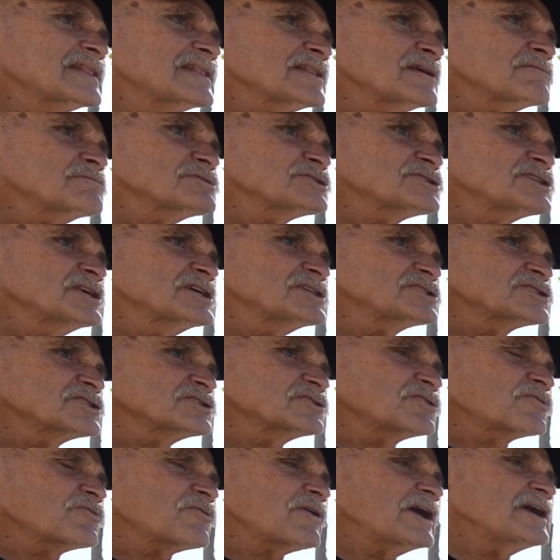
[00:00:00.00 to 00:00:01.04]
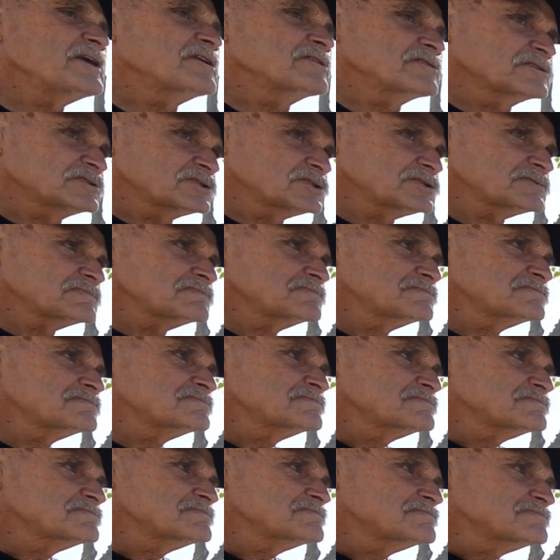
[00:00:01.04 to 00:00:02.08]
There was this and Krager's,
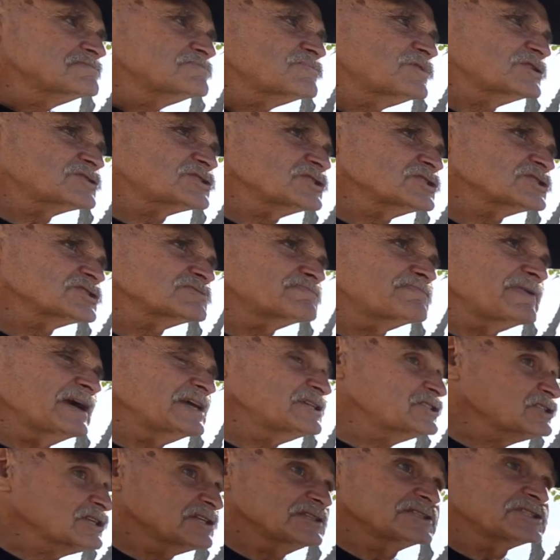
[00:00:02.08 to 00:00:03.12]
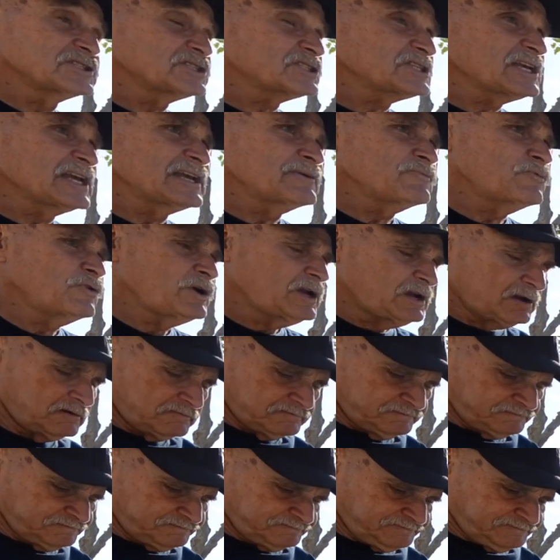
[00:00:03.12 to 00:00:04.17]
which is basically the same wheel,
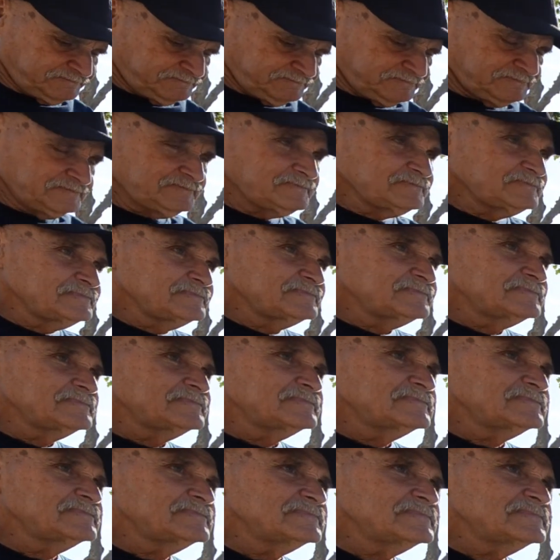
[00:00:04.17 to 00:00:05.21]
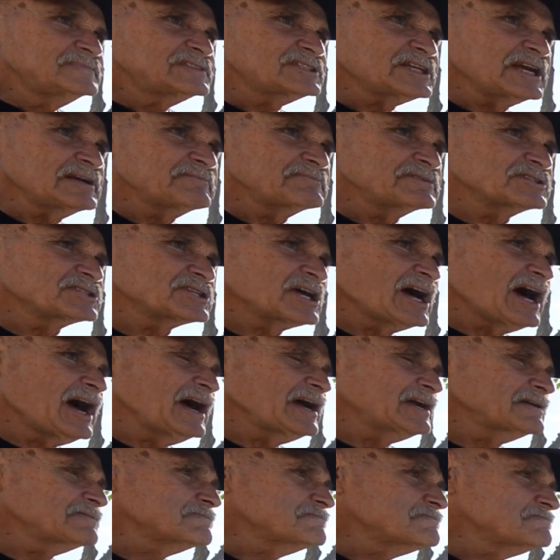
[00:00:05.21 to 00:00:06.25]
same
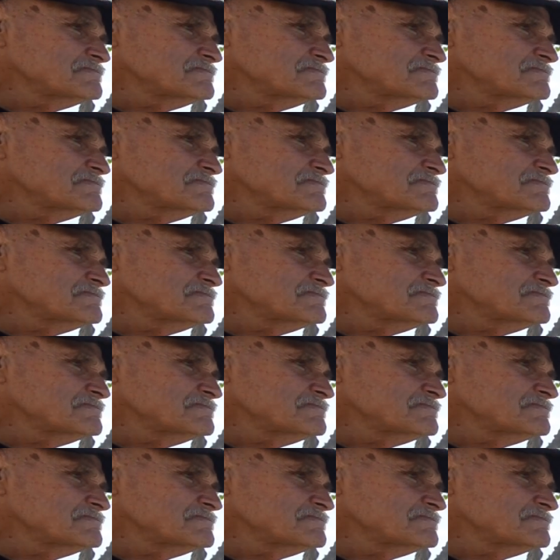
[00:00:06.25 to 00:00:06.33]
design.